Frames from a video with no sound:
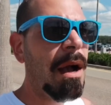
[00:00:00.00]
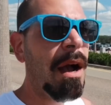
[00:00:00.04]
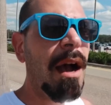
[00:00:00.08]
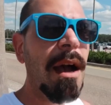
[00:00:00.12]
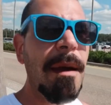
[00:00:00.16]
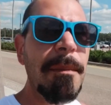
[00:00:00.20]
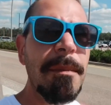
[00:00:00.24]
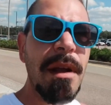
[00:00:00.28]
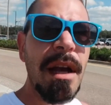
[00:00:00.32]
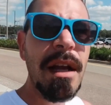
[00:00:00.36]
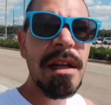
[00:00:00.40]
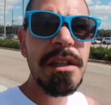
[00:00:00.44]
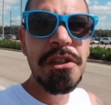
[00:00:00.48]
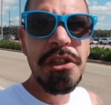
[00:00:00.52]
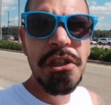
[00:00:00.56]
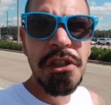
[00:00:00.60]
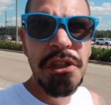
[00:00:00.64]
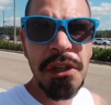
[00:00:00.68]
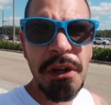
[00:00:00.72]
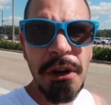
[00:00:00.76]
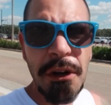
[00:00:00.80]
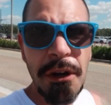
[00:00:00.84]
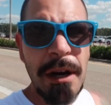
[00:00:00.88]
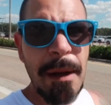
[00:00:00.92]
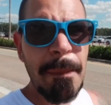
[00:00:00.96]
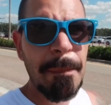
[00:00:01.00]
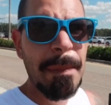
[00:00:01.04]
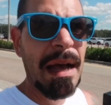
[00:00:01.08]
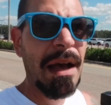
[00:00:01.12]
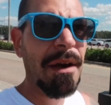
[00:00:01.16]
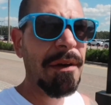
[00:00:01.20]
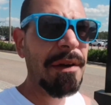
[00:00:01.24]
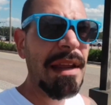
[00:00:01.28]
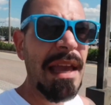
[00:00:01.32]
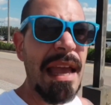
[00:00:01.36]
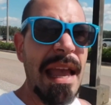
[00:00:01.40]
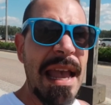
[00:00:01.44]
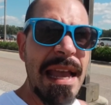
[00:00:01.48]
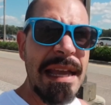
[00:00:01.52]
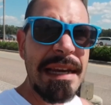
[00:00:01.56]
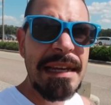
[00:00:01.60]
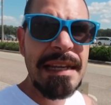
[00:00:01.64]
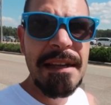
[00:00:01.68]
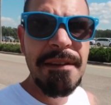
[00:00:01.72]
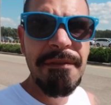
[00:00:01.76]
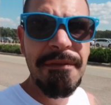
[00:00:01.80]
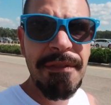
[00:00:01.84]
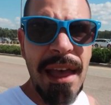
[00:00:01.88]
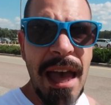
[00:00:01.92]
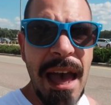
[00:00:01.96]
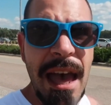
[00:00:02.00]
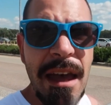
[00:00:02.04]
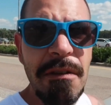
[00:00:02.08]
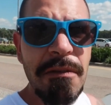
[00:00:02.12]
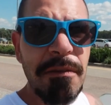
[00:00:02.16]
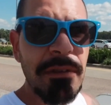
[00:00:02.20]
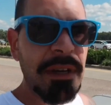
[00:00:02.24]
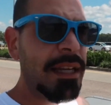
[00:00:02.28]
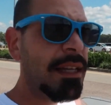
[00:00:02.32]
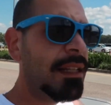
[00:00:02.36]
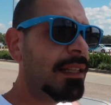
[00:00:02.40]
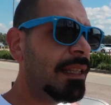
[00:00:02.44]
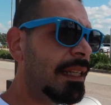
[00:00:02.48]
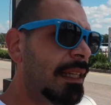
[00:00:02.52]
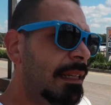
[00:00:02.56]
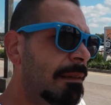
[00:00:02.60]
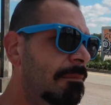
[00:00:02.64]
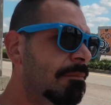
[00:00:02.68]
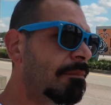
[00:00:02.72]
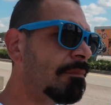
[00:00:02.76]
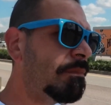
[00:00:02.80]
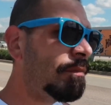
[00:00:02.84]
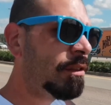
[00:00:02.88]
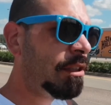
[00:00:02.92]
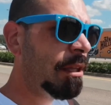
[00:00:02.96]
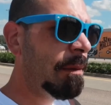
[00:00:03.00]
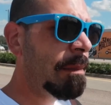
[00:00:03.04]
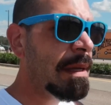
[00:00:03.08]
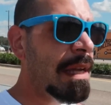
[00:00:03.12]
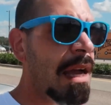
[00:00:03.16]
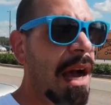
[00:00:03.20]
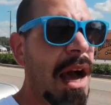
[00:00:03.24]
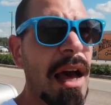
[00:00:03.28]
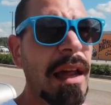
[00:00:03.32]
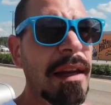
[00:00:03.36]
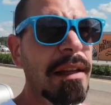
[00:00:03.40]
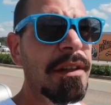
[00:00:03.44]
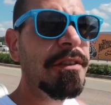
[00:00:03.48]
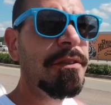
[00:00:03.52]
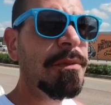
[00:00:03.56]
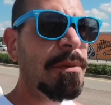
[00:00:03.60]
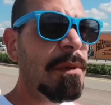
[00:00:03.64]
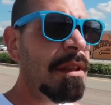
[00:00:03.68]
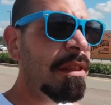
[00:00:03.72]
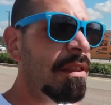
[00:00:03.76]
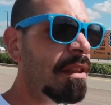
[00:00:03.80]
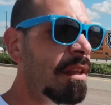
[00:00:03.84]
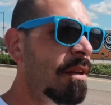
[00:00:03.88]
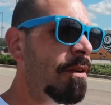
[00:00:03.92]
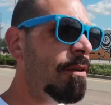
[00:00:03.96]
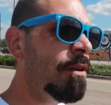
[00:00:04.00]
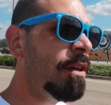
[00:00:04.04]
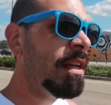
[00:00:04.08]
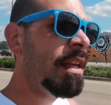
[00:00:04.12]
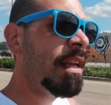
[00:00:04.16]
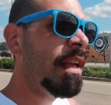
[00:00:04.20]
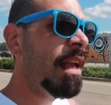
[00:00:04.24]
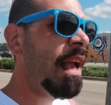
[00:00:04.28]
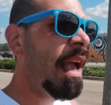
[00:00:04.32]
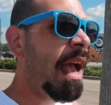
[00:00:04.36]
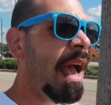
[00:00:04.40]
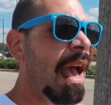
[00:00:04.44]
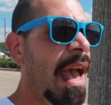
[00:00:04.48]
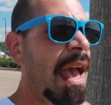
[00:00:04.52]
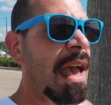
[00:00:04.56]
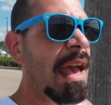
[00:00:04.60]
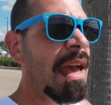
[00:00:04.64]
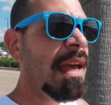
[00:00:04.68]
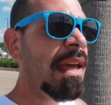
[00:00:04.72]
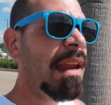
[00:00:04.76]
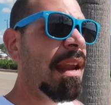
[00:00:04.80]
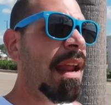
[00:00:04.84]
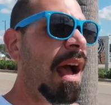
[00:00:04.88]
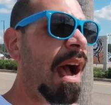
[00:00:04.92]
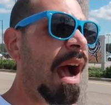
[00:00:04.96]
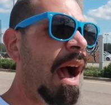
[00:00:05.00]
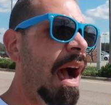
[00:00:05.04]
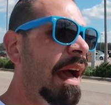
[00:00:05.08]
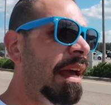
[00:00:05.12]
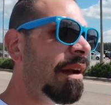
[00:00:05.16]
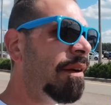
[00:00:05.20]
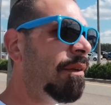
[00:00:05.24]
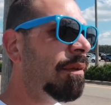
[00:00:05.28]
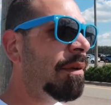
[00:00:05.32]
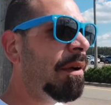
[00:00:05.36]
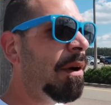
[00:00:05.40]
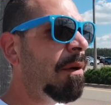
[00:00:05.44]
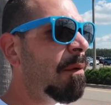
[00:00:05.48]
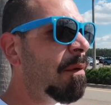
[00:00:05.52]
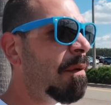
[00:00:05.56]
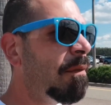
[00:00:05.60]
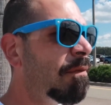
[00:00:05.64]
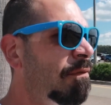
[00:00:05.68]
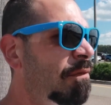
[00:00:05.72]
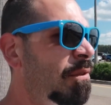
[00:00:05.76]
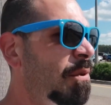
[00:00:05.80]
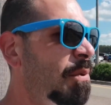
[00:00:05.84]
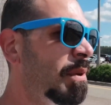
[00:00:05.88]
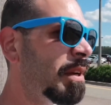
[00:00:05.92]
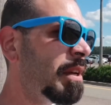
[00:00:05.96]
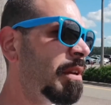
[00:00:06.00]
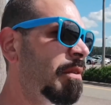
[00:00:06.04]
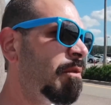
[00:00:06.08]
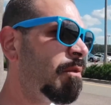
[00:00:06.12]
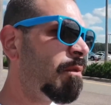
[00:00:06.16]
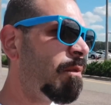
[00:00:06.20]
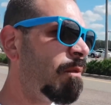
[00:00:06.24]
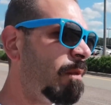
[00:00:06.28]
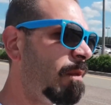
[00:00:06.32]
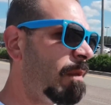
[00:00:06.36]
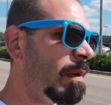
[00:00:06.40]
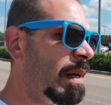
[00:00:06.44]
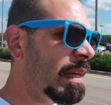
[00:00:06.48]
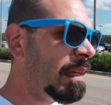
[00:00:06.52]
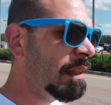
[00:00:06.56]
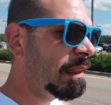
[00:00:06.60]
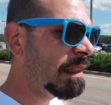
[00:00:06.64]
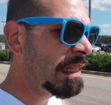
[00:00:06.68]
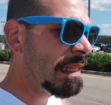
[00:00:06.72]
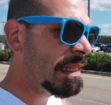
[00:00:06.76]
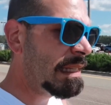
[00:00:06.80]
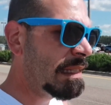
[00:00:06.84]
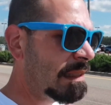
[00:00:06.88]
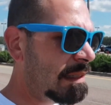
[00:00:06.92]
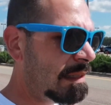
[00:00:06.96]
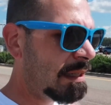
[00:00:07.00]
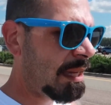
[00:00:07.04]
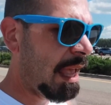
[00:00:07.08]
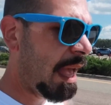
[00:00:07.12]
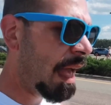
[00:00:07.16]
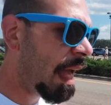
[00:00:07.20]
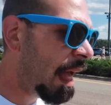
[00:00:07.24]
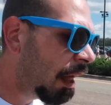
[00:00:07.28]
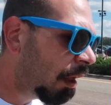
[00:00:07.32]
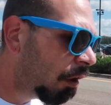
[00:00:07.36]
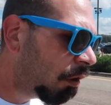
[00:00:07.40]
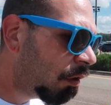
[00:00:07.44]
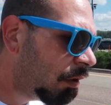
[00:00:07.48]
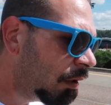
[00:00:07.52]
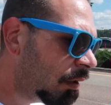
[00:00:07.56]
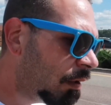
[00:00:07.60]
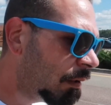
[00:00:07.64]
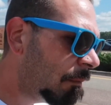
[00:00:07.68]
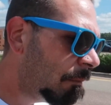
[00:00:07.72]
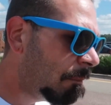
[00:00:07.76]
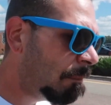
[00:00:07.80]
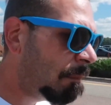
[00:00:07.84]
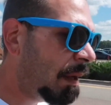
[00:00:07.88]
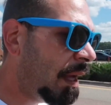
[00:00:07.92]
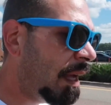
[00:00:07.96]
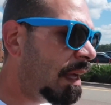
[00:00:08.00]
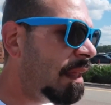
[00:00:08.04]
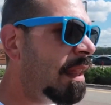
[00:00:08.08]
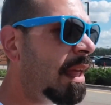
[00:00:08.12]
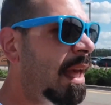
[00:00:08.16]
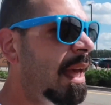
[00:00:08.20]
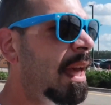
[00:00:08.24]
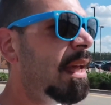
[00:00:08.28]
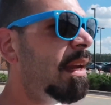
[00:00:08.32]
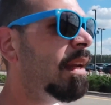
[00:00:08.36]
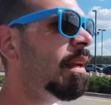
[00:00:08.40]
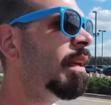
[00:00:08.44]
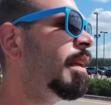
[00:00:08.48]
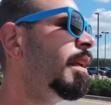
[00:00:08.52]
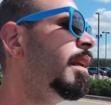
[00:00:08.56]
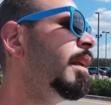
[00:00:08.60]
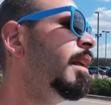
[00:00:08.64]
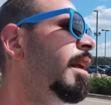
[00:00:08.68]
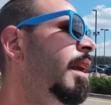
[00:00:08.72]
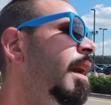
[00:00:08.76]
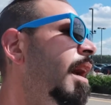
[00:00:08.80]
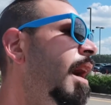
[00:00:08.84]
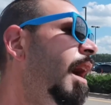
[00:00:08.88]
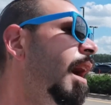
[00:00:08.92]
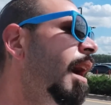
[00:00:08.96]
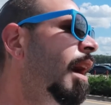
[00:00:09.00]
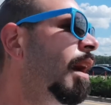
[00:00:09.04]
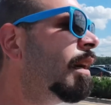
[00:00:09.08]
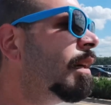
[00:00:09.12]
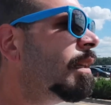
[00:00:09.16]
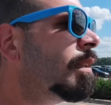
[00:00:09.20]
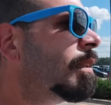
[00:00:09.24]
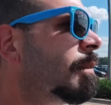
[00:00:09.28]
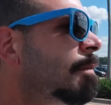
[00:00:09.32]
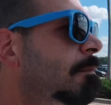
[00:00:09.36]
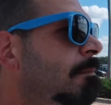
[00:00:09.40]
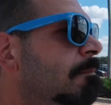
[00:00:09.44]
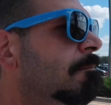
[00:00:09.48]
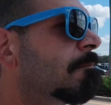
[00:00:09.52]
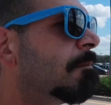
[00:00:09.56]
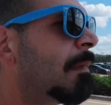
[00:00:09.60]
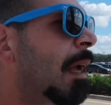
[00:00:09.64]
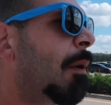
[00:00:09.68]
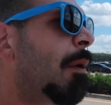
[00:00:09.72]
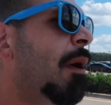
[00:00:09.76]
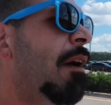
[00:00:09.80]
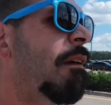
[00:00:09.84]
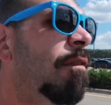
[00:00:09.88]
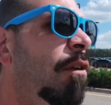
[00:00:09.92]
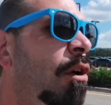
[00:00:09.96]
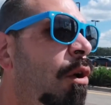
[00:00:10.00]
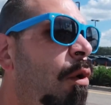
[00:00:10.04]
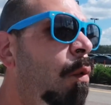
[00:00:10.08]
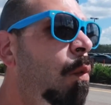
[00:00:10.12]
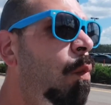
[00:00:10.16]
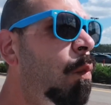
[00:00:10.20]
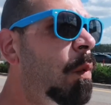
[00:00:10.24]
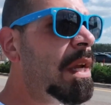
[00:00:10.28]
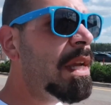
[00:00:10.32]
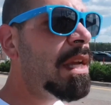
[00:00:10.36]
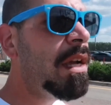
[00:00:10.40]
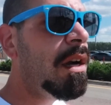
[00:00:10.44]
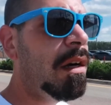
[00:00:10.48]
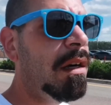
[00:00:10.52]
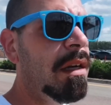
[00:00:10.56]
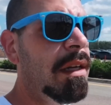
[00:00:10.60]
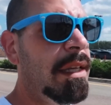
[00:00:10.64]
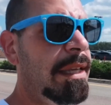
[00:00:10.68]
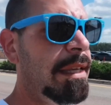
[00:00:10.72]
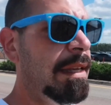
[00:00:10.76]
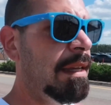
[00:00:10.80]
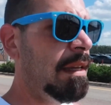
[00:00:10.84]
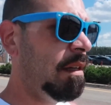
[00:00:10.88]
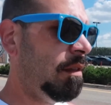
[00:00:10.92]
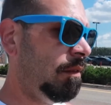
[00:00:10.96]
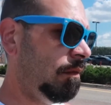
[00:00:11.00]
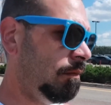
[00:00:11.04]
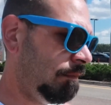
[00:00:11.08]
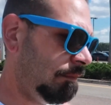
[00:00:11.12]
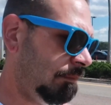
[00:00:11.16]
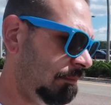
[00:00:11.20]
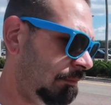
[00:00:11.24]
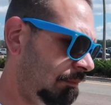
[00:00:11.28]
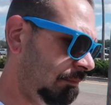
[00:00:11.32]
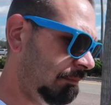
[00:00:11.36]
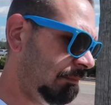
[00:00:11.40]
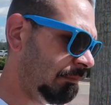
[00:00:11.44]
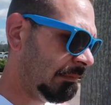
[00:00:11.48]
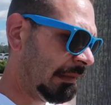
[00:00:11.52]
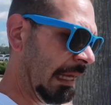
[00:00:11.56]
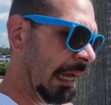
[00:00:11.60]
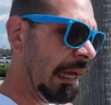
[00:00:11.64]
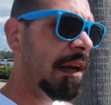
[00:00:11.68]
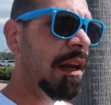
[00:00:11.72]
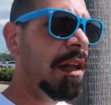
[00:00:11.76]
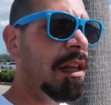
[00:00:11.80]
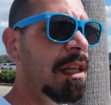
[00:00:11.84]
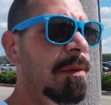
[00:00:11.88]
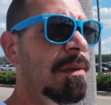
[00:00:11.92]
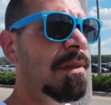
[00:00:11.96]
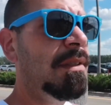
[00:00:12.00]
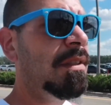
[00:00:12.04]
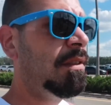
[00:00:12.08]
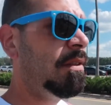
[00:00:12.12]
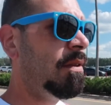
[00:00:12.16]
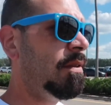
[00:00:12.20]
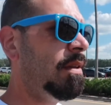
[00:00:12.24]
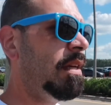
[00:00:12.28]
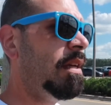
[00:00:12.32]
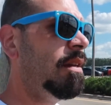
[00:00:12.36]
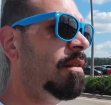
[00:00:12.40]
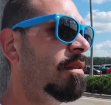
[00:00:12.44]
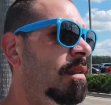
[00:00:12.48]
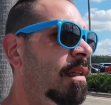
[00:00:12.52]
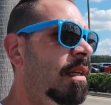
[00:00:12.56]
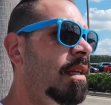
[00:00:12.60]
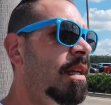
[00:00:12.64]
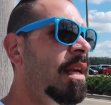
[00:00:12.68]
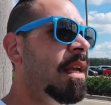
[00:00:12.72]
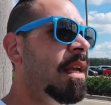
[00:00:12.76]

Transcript: I'm not sure about any of that, really, to be honest with you. And I don't know if you can really tell by that. Um, however, we are here at Hollywood Studios,